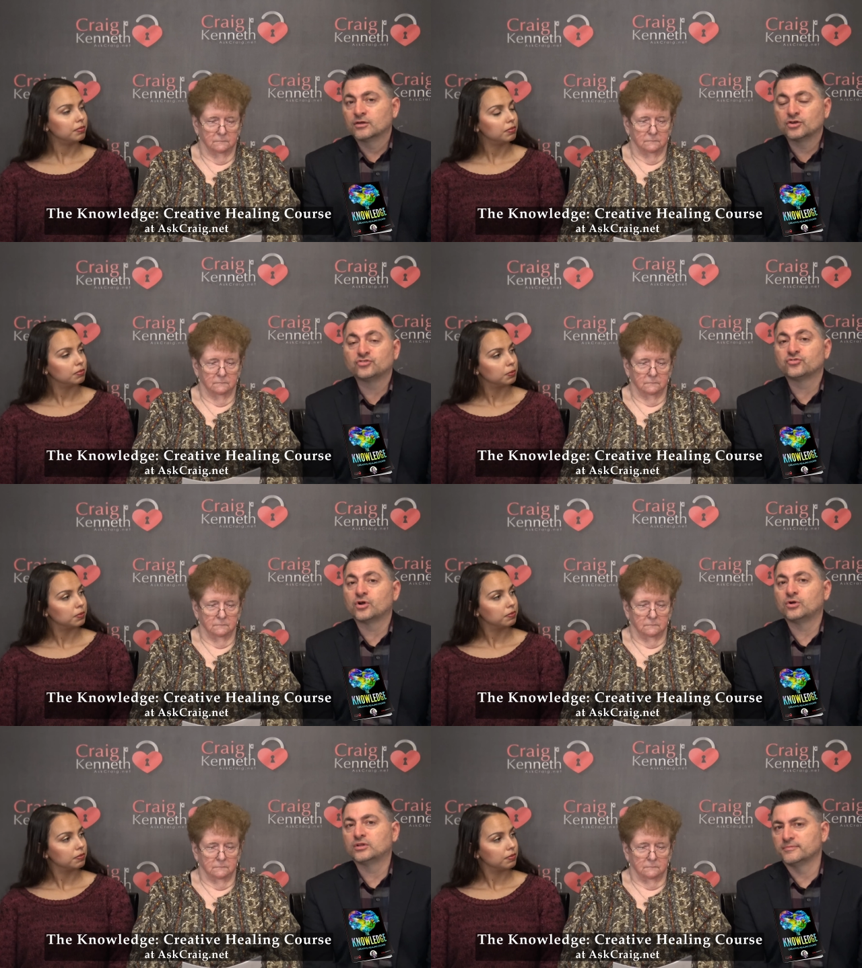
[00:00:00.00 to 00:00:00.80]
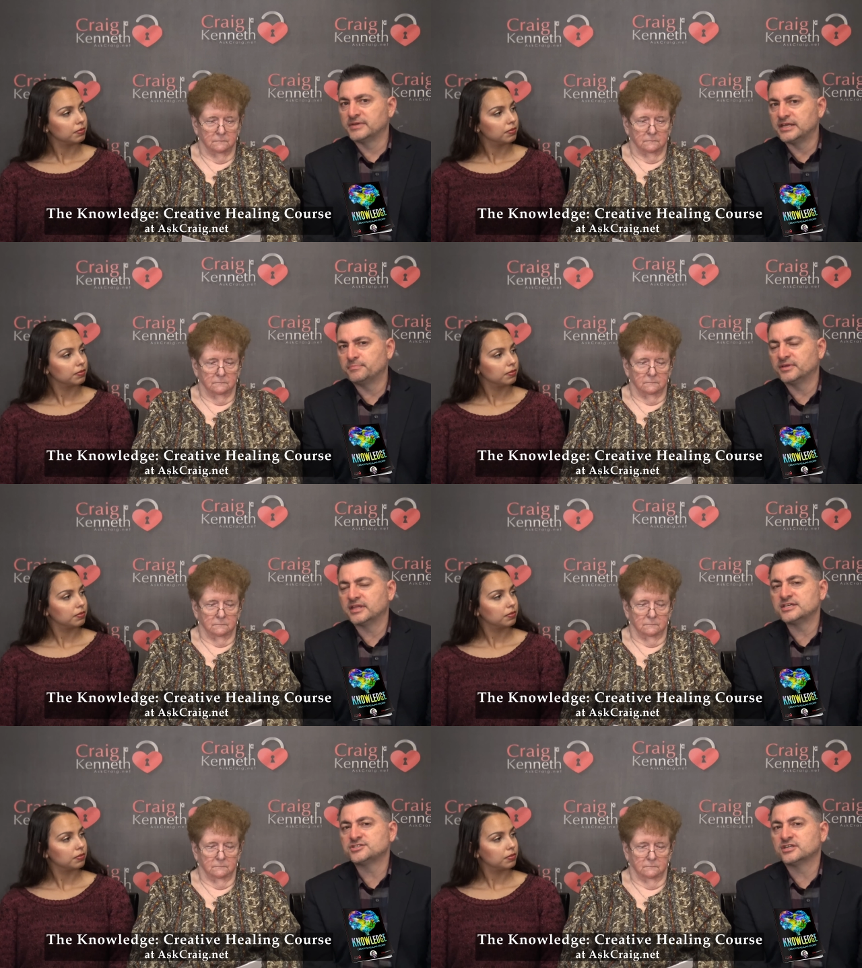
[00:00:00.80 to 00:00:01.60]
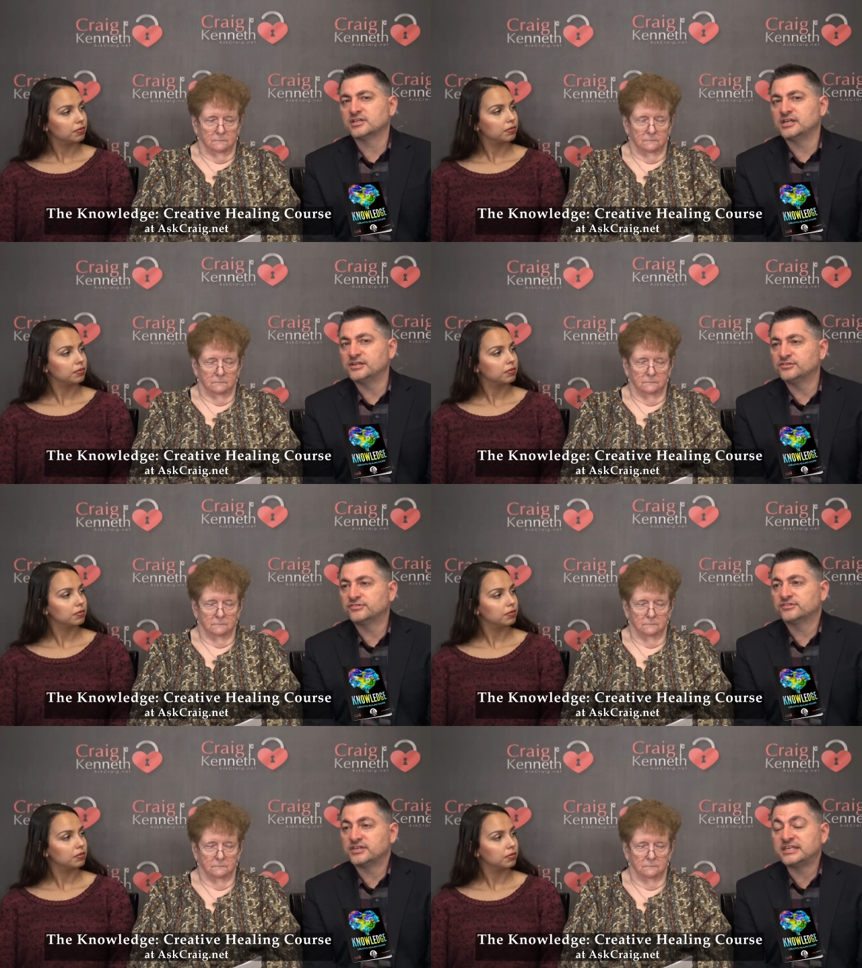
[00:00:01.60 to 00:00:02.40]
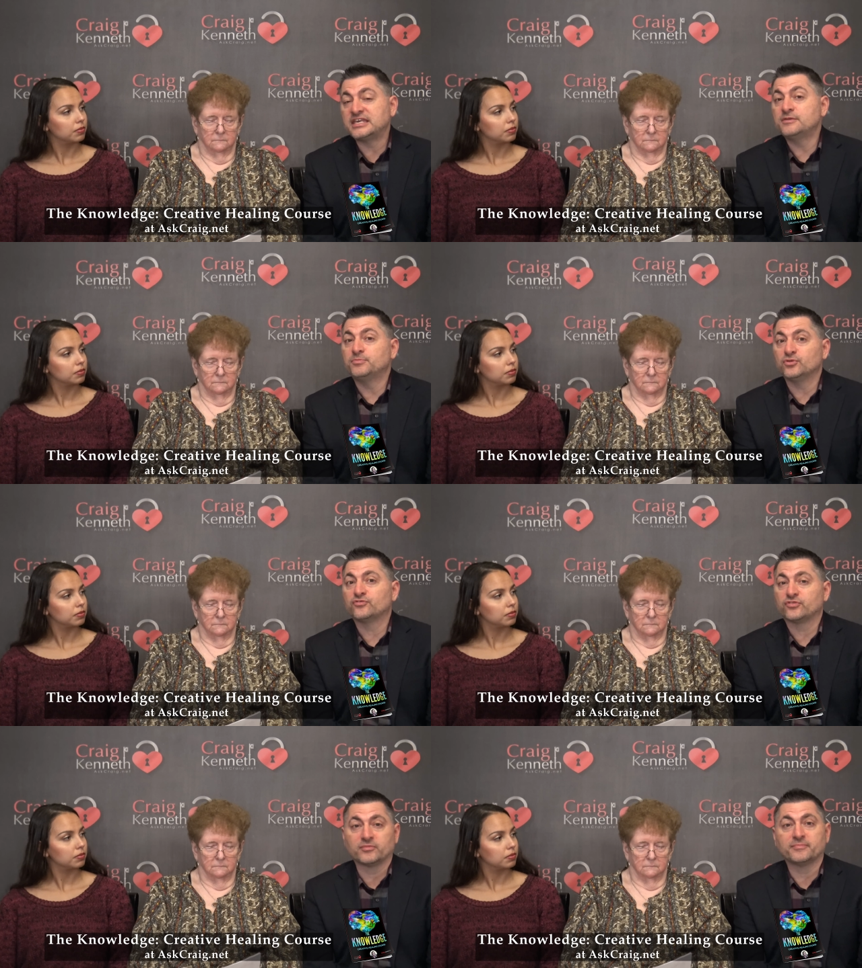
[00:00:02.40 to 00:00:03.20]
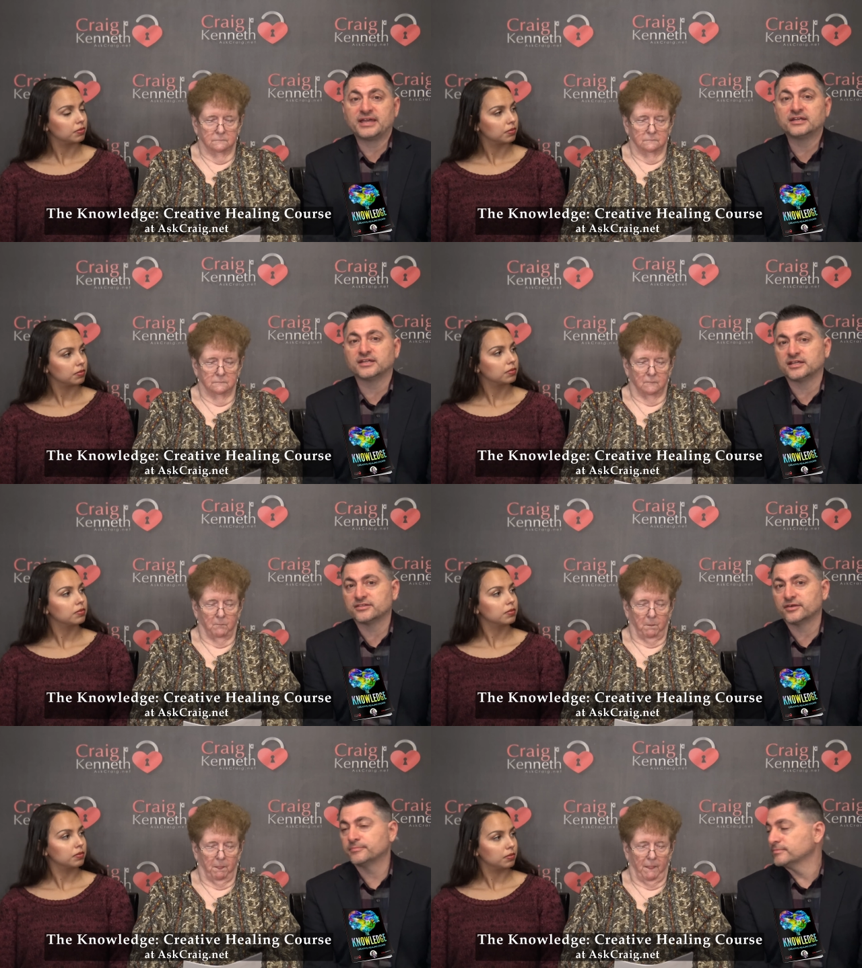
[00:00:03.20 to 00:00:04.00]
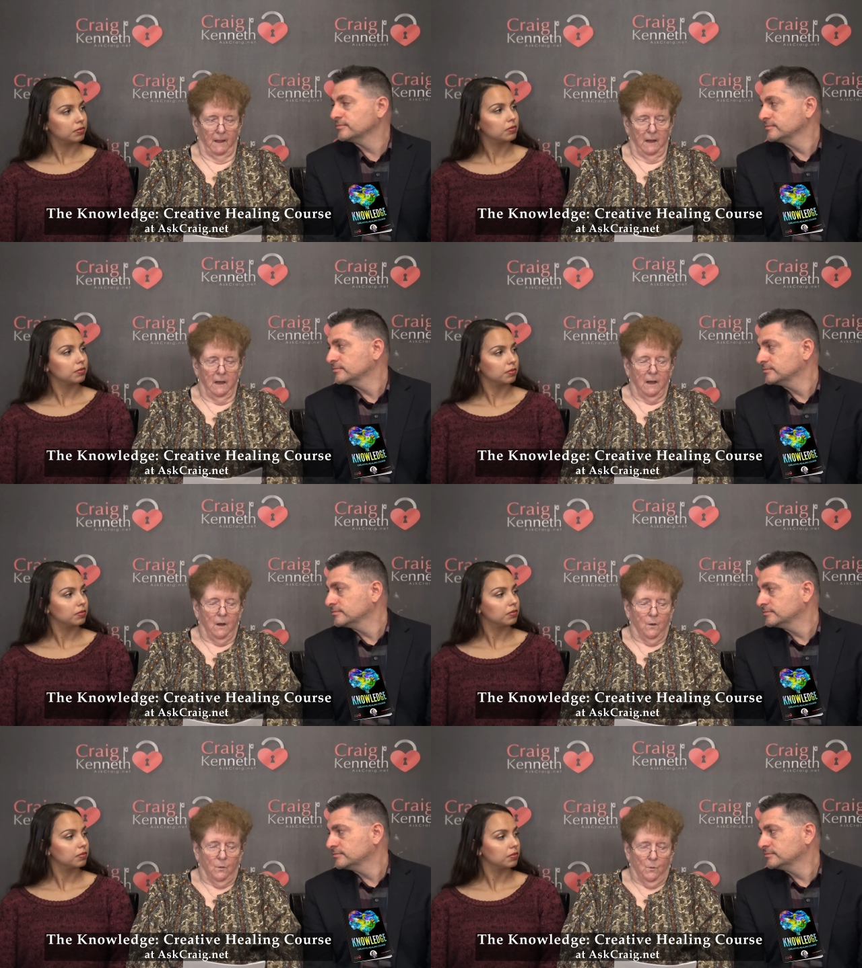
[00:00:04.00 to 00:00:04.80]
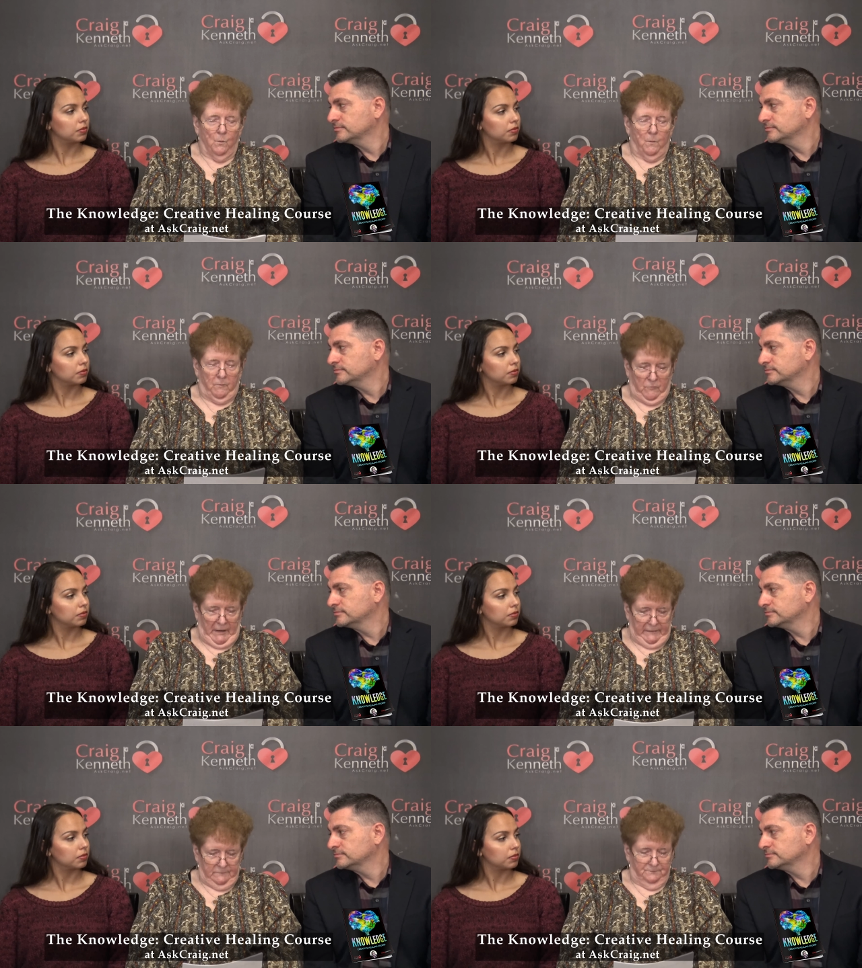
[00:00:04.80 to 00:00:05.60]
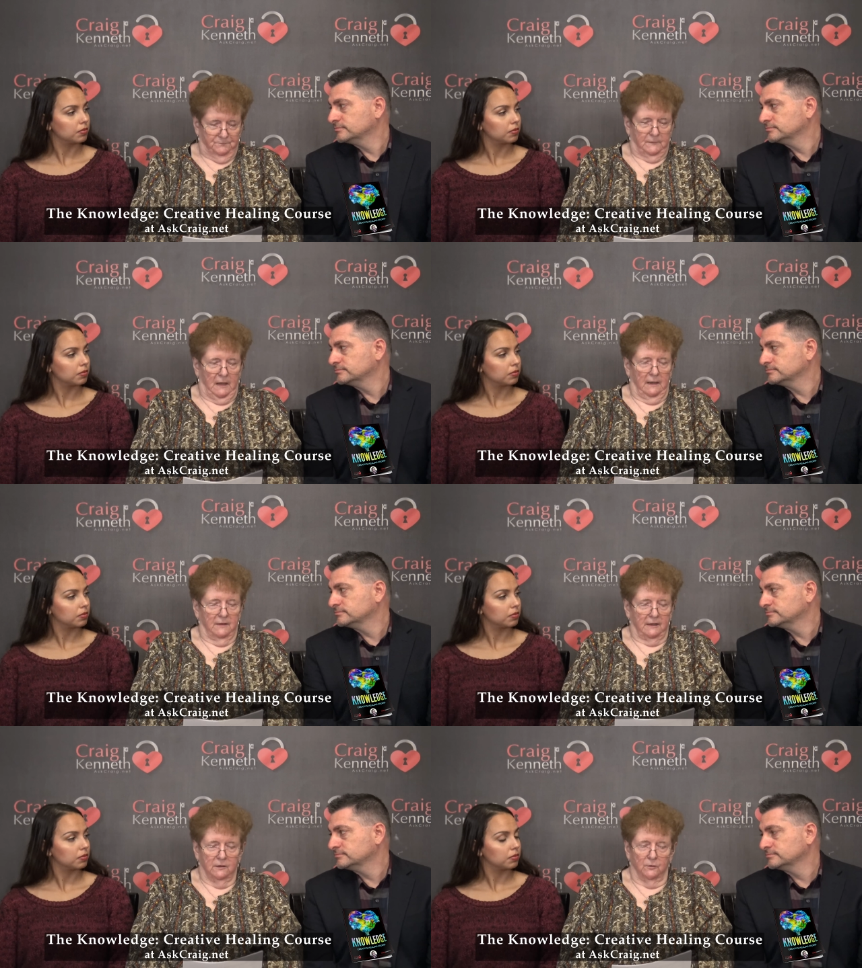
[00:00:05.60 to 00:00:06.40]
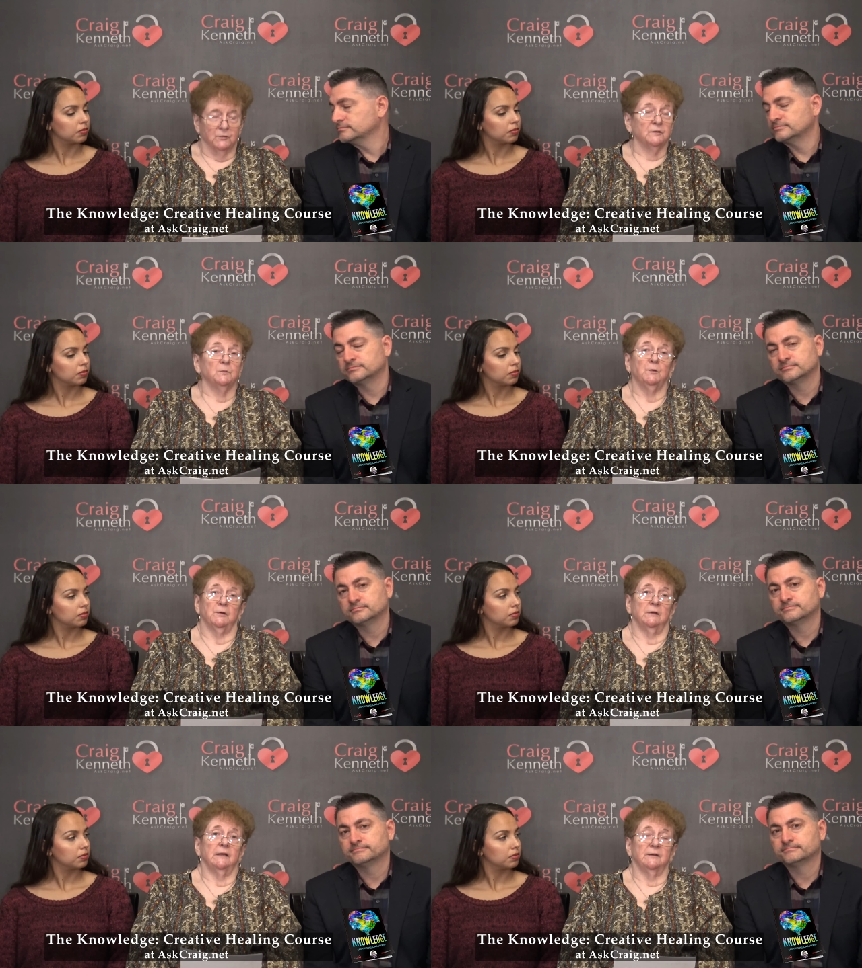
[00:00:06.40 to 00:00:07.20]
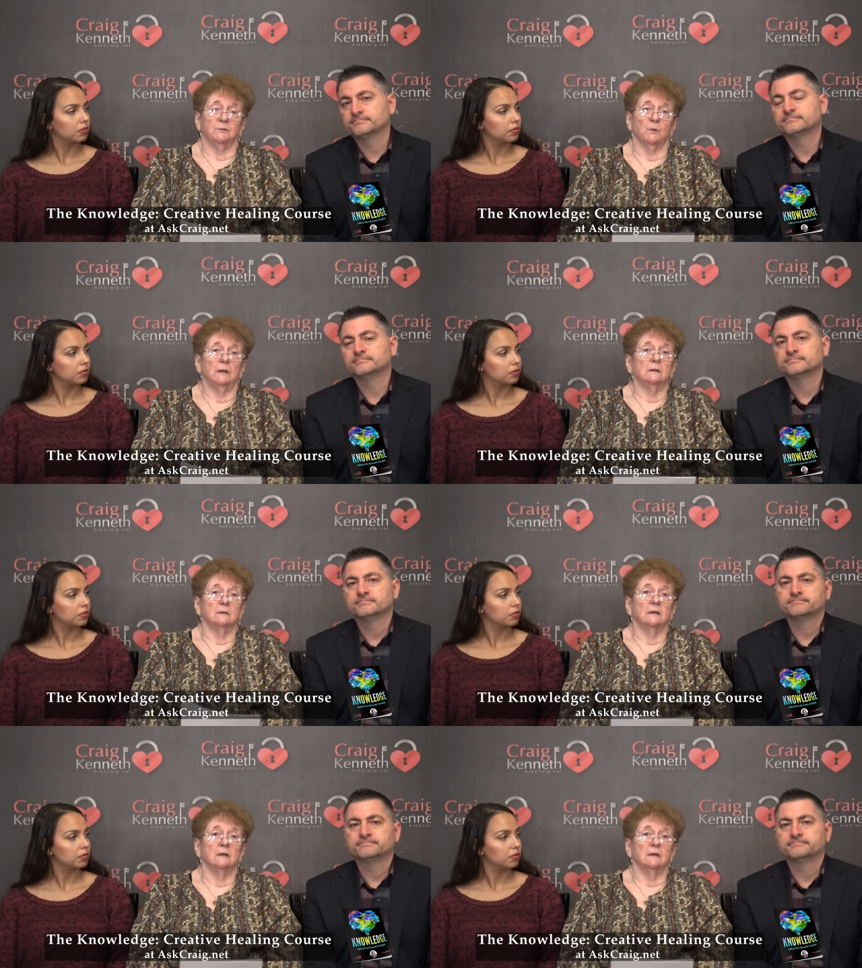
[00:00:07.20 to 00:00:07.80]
Speaker 1: control and manipulation is to keep you from abandoning them.
Speaker 2: Right. And that goes for the borderline as well